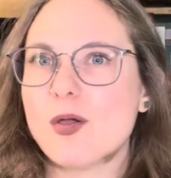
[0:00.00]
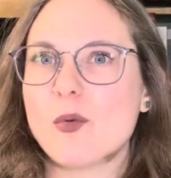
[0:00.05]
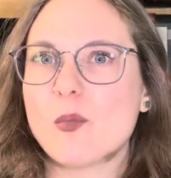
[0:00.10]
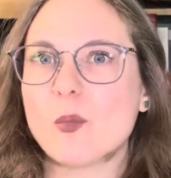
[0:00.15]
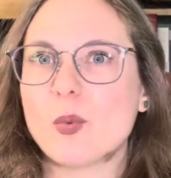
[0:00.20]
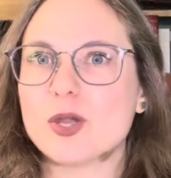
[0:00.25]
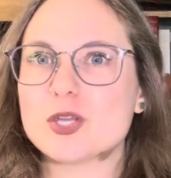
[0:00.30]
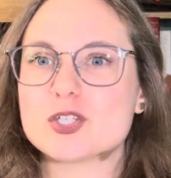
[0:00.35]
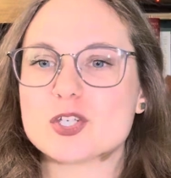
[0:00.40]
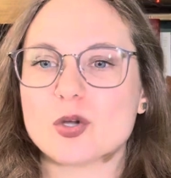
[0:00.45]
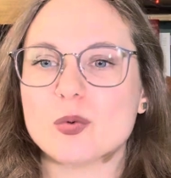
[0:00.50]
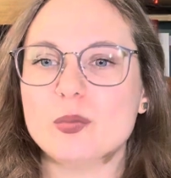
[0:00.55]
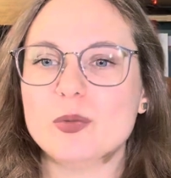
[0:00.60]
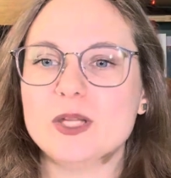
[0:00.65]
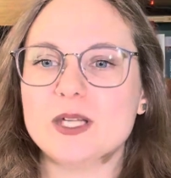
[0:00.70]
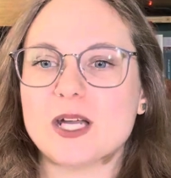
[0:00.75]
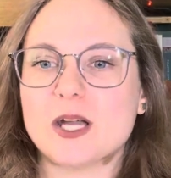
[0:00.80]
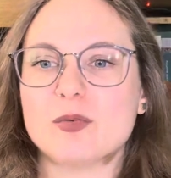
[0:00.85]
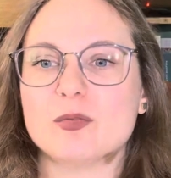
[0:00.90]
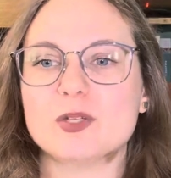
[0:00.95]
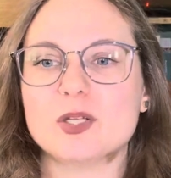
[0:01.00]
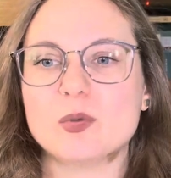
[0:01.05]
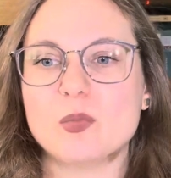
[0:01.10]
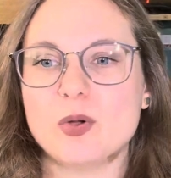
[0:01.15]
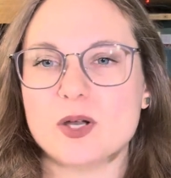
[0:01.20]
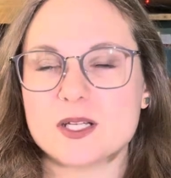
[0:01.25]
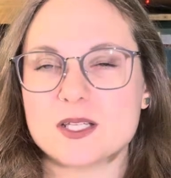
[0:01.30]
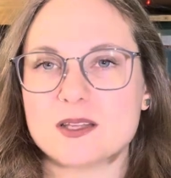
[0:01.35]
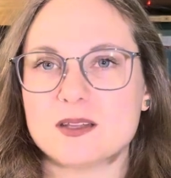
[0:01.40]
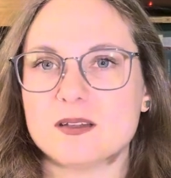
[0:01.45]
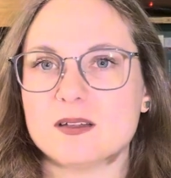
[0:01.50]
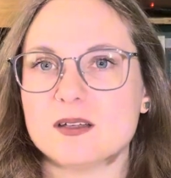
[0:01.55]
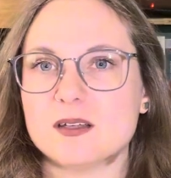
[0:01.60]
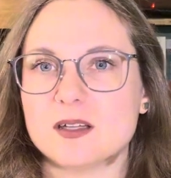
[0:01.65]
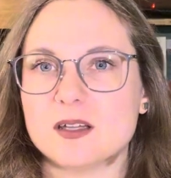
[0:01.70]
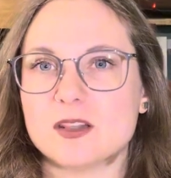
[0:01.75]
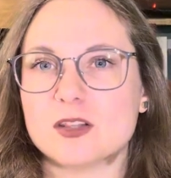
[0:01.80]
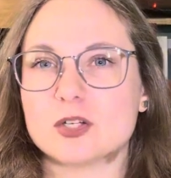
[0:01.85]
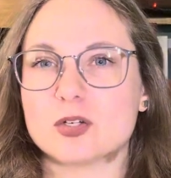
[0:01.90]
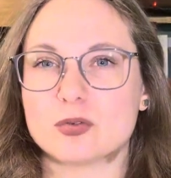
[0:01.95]
Jobelan. I really wanted
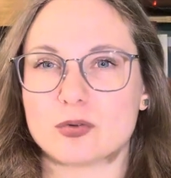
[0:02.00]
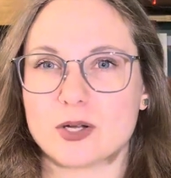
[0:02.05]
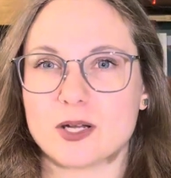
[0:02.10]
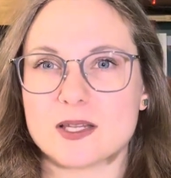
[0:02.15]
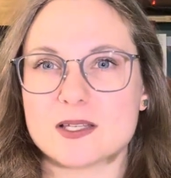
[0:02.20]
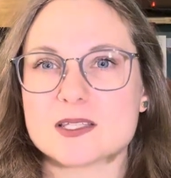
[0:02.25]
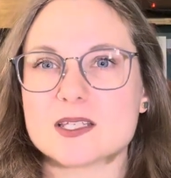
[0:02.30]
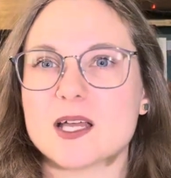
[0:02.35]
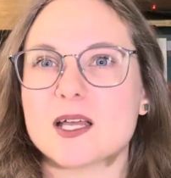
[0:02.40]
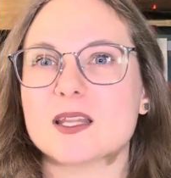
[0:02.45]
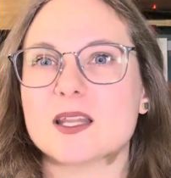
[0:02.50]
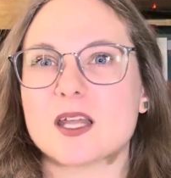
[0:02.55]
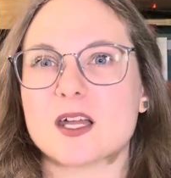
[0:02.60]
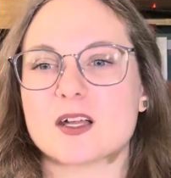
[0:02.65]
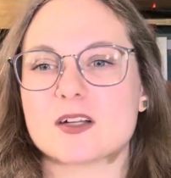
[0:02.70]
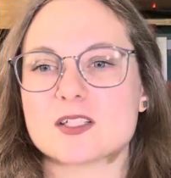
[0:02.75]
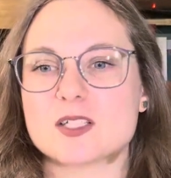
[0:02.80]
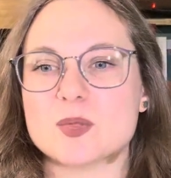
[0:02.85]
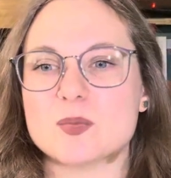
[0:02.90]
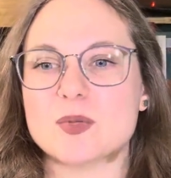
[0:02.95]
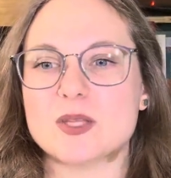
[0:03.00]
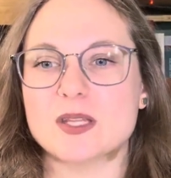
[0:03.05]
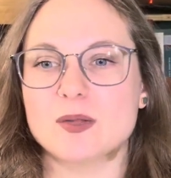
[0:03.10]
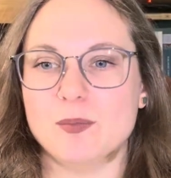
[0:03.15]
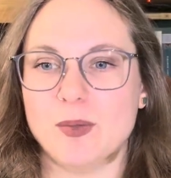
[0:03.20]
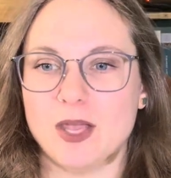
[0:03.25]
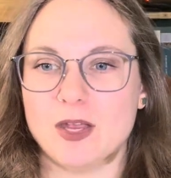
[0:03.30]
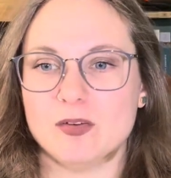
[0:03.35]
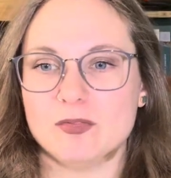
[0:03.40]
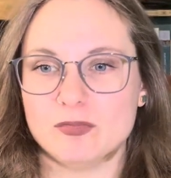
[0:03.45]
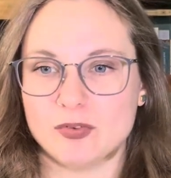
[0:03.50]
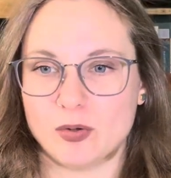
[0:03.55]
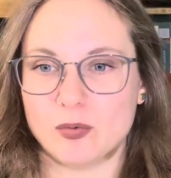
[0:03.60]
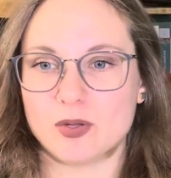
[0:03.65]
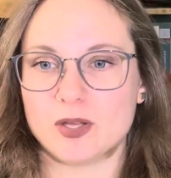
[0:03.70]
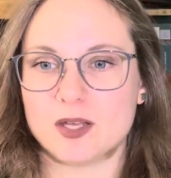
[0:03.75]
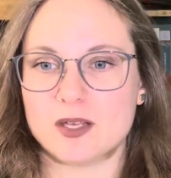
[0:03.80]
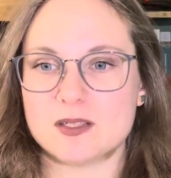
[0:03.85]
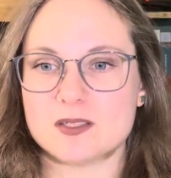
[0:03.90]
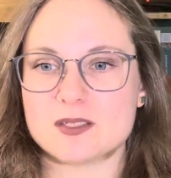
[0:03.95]
the greens on there to be the main
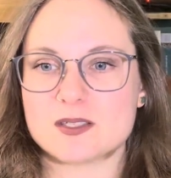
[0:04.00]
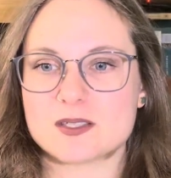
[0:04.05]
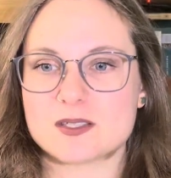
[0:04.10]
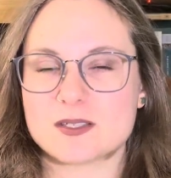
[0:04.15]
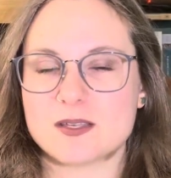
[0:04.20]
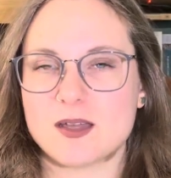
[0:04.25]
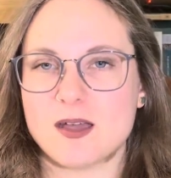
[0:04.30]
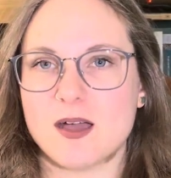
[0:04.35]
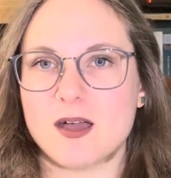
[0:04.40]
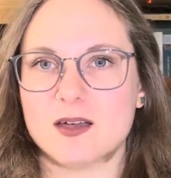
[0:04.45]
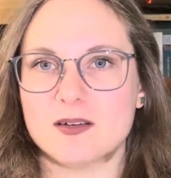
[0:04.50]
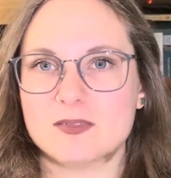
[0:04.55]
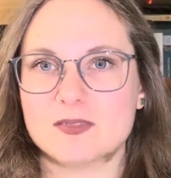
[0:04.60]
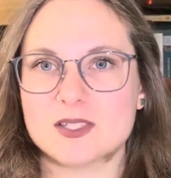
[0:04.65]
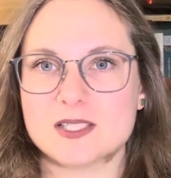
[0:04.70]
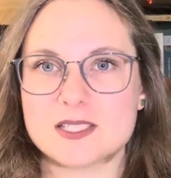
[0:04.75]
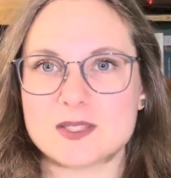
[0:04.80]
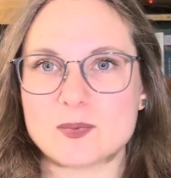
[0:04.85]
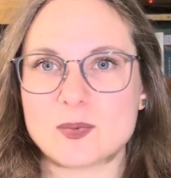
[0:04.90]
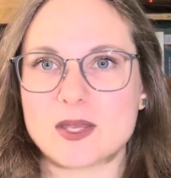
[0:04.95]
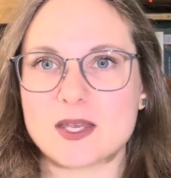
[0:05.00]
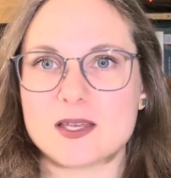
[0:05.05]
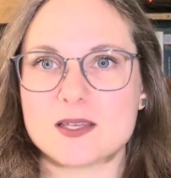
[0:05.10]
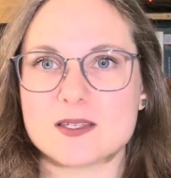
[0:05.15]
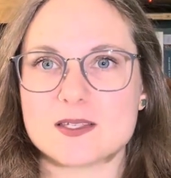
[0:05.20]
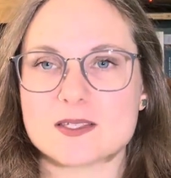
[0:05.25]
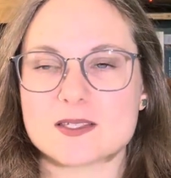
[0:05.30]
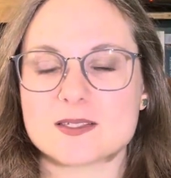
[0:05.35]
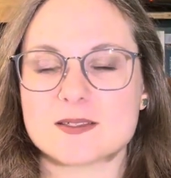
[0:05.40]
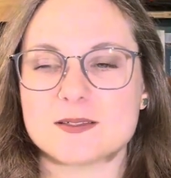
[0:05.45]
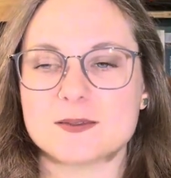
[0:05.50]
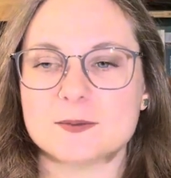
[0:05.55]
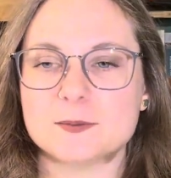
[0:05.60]
focus of this piece.